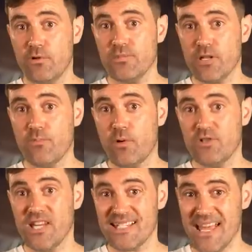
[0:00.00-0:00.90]
crypto
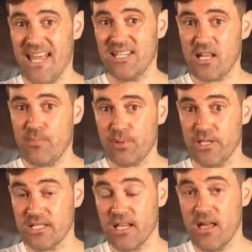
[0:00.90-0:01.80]
projects and
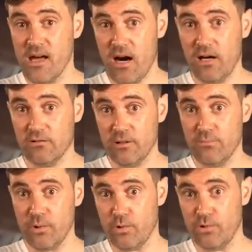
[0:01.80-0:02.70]
companies are
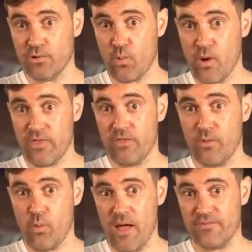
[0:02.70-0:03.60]
on board with
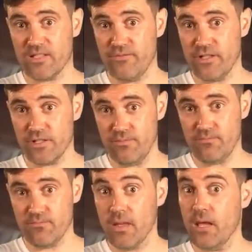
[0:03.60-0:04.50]
the WEF's
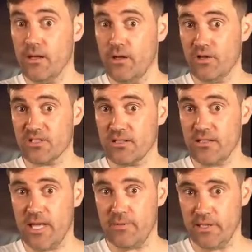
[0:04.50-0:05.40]
vision, not
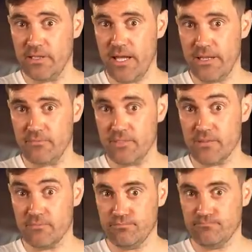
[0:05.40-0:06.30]
naming
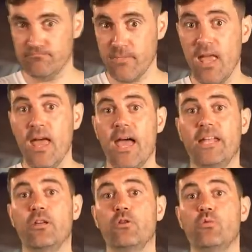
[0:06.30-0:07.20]
names.
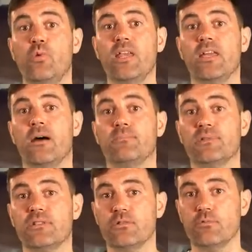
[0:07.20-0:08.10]
Anywho, when it
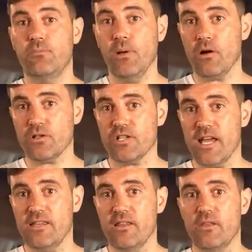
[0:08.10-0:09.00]
comes to
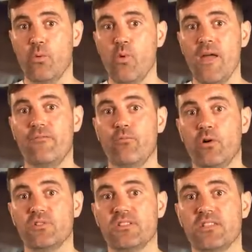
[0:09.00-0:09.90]
blockchain, the WEF
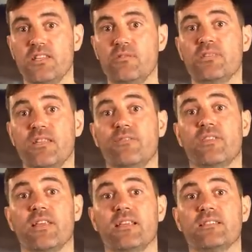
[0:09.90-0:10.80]
wants to use it for
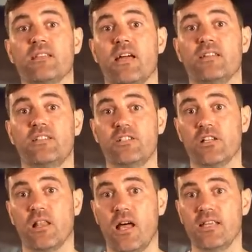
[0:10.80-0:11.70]
things like
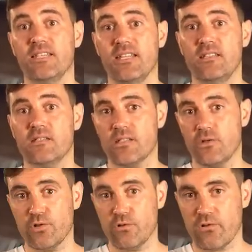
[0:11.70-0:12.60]
digital ID,
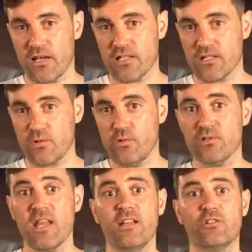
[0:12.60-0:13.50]
social credit
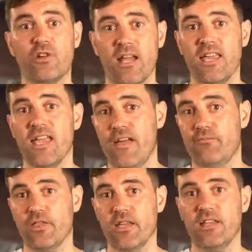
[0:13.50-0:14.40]
scores, tracking
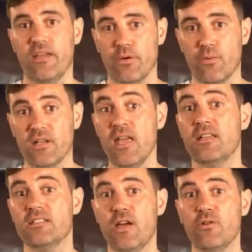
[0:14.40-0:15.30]
everything and everyone,
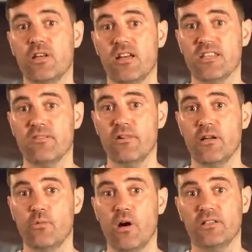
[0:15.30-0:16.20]
tokenizing
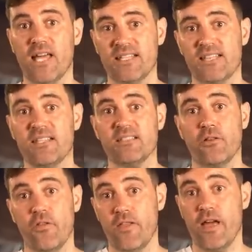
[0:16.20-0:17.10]
real world assets
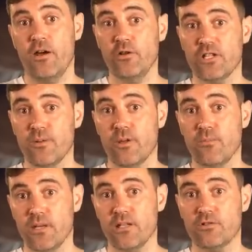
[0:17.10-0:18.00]
so that their ownership
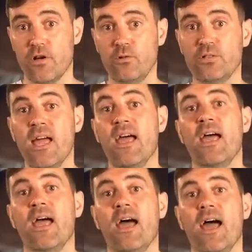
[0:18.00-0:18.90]
can be controlled,
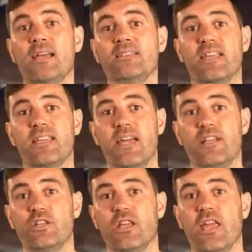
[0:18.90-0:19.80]
and
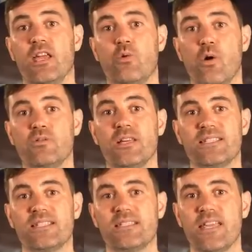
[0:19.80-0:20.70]
engaging in, quote,
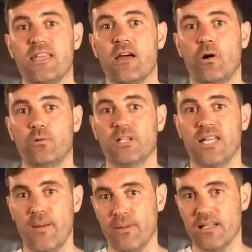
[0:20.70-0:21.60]
stakeholder
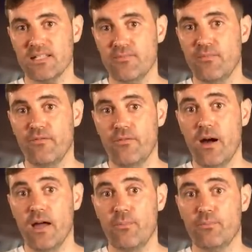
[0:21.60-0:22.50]
capitalism
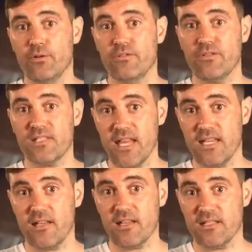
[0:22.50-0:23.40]
via proof of
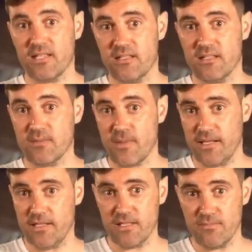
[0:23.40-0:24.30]
stake consensus
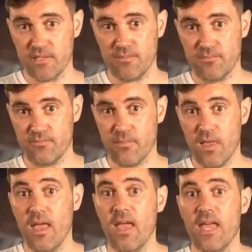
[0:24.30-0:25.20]
mechanisms.
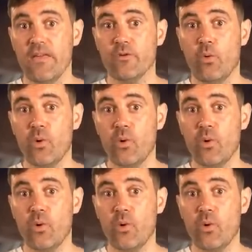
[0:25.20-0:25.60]
If you're